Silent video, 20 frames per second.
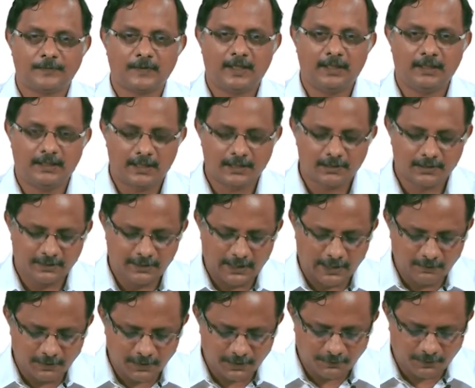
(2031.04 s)
It has
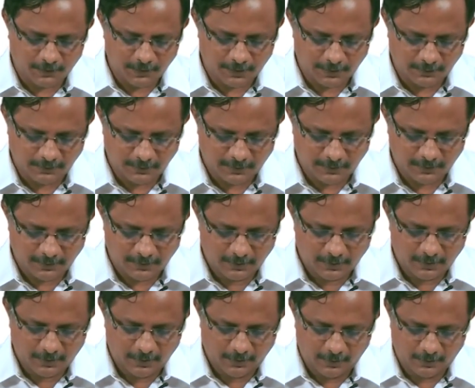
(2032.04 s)
diverse functions.
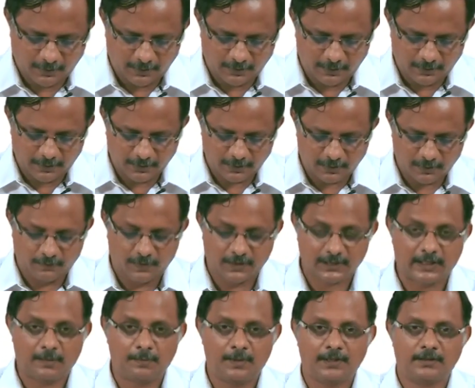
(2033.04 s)
So, for
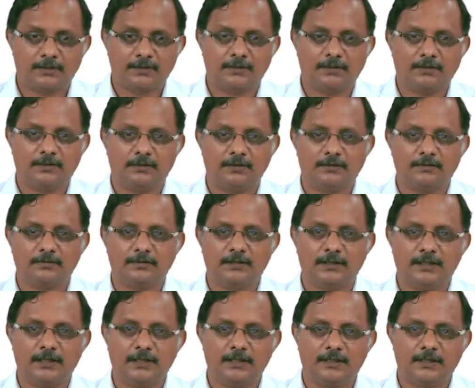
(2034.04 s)
example,
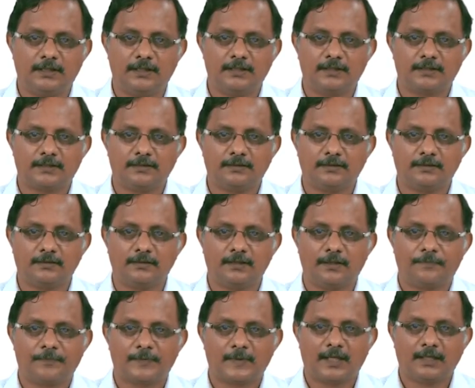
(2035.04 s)
it integrates
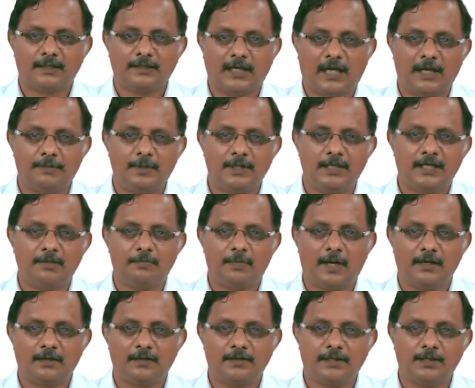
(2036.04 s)
timing and
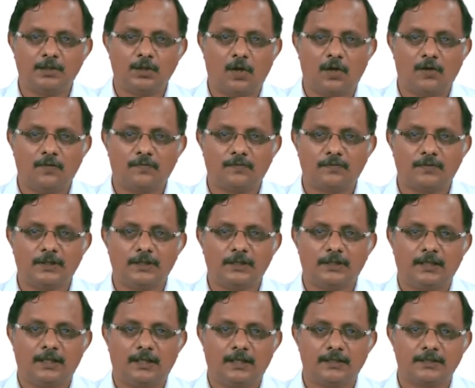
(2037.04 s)
patterning of
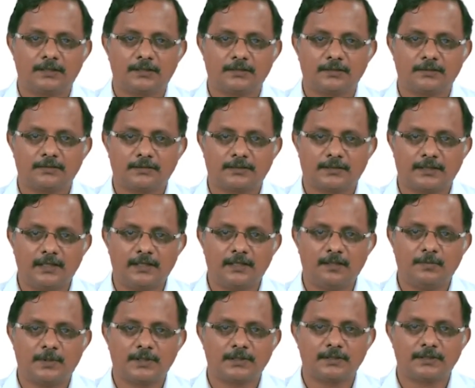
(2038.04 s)

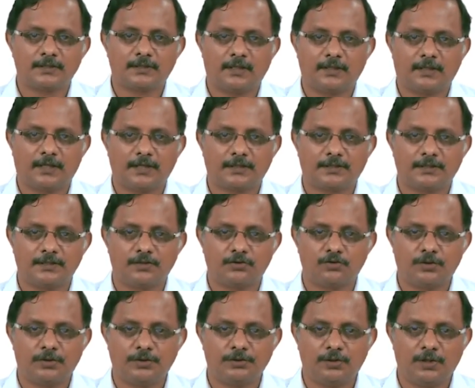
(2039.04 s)
skeletal muscle contractions
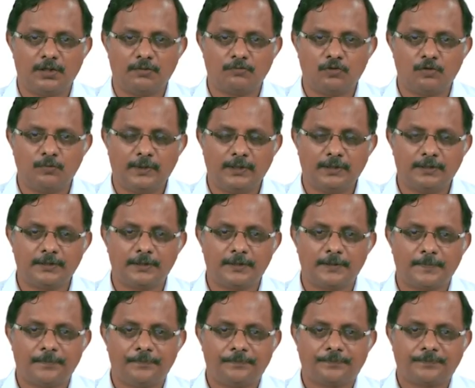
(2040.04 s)
during movement,
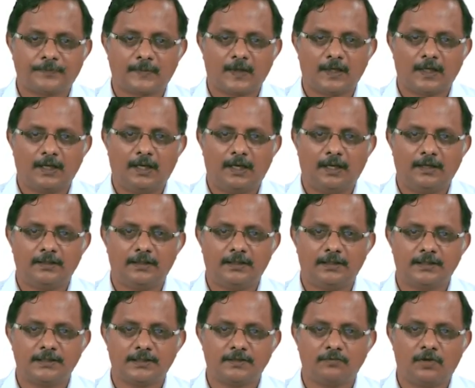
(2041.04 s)
and
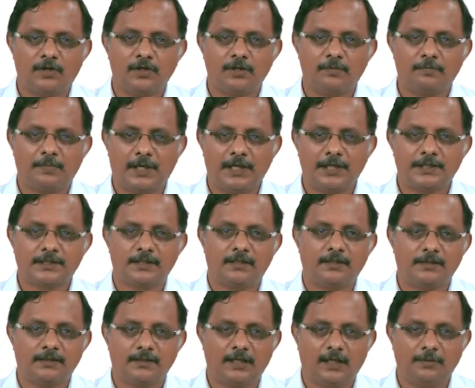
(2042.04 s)
it is involved in prediction
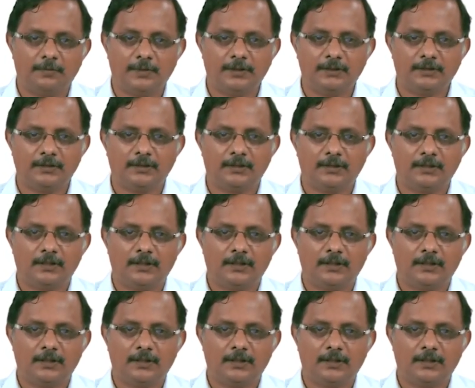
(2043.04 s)
and timing.